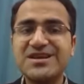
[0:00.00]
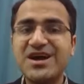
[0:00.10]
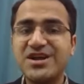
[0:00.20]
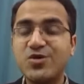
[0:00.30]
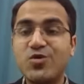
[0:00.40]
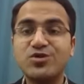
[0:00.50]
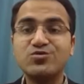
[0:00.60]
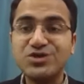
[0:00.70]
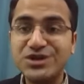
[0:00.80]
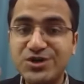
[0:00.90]
than or equal
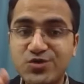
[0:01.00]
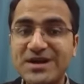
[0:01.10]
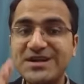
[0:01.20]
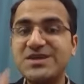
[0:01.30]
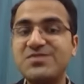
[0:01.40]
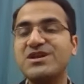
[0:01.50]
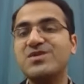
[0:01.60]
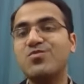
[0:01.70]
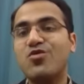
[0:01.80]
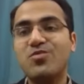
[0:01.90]
to 320
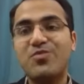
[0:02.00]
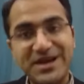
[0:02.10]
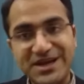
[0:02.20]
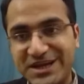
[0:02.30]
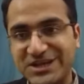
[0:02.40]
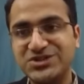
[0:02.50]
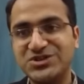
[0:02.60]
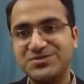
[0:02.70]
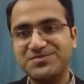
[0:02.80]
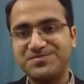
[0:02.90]
millimole per
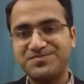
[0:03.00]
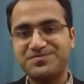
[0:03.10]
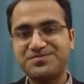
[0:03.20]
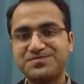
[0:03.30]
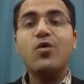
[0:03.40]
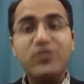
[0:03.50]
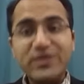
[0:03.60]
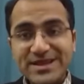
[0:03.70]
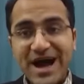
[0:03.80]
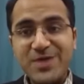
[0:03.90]
kg
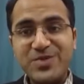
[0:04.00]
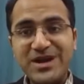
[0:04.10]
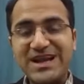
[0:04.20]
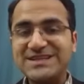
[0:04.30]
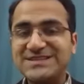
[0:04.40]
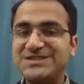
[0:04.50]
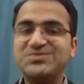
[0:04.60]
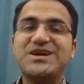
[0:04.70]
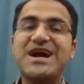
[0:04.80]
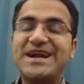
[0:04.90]
with
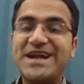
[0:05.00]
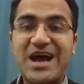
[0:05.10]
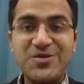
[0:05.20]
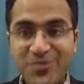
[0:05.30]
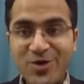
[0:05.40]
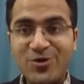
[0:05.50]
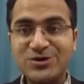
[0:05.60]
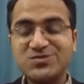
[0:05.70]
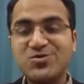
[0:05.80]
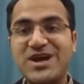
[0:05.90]
hyperglycemia and
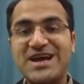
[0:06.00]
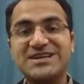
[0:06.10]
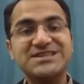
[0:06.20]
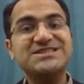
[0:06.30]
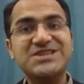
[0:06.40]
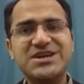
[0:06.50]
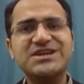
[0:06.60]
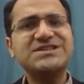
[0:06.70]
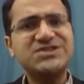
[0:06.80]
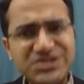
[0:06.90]
hyperosmolarity, there
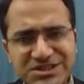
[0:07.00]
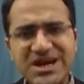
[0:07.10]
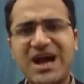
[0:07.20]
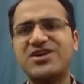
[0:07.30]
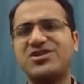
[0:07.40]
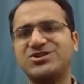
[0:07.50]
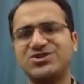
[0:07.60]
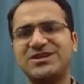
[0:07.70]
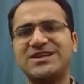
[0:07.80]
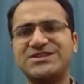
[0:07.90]
is
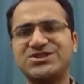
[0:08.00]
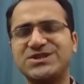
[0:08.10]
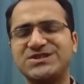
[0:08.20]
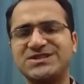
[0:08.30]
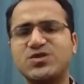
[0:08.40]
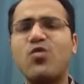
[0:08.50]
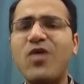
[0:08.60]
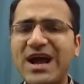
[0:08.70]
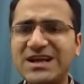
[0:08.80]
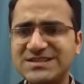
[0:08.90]
dehydration in HHS.
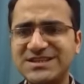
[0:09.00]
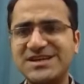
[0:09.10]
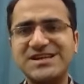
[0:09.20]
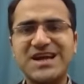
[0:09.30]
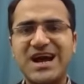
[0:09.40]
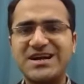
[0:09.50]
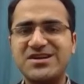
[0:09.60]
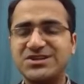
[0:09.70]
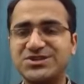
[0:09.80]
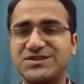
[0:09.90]
Why is there
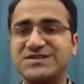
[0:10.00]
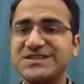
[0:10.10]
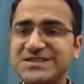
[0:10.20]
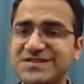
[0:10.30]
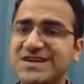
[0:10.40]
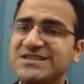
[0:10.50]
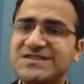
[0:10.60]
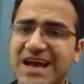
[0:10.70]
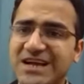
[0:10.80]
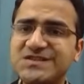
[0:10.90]
dehydration? Since there
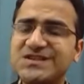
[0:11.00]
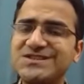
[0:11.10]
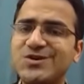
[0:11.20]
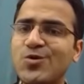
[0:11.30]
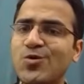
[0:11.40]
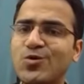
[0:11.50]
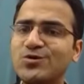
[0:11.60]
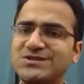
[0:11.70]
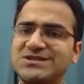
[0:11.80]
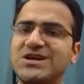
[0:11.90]
is excess
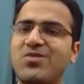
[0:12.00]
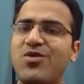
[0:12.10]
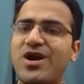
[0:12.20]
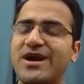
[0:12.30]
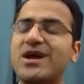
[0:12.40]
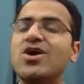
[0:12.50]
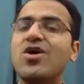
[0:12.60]
glucose in the blood,